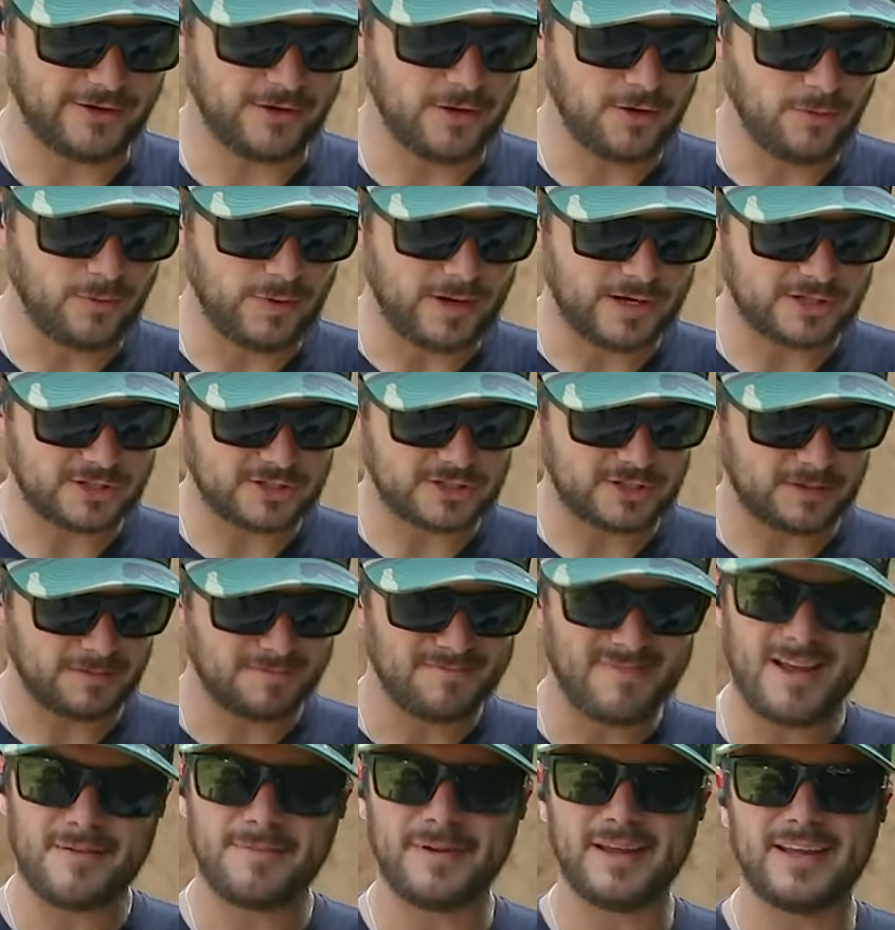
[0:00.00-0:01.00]
do wish,
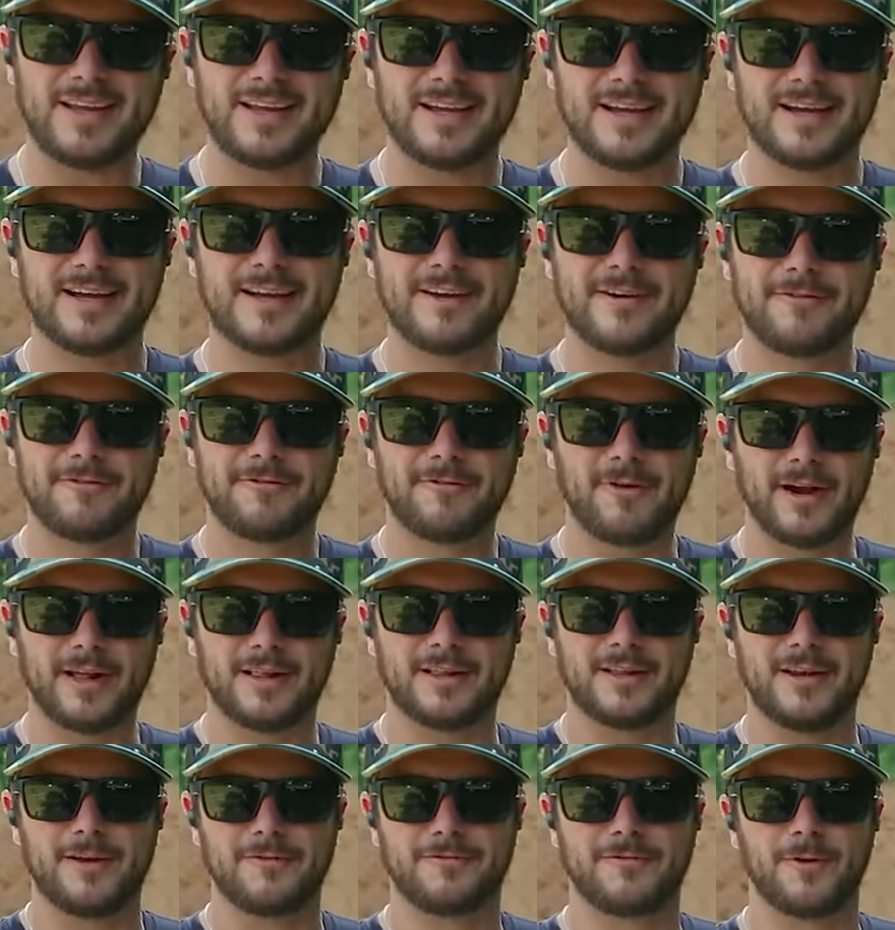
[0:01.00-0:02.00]
maybe
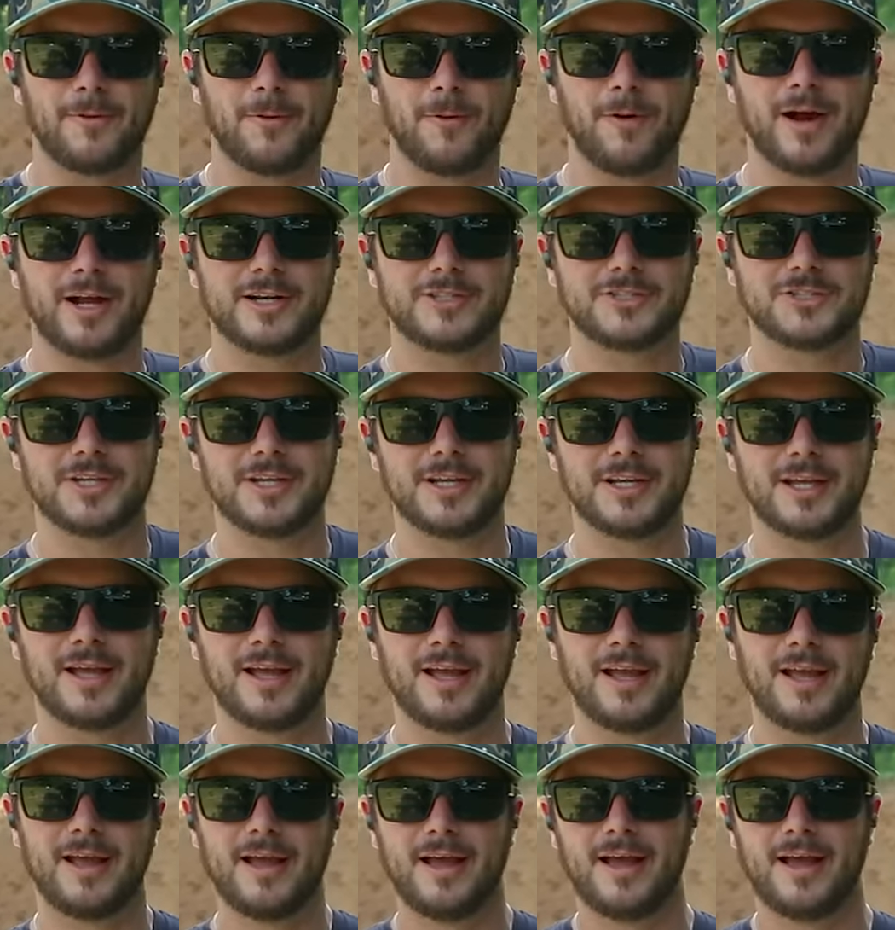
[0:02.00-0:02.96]
Franklin, if you're watching,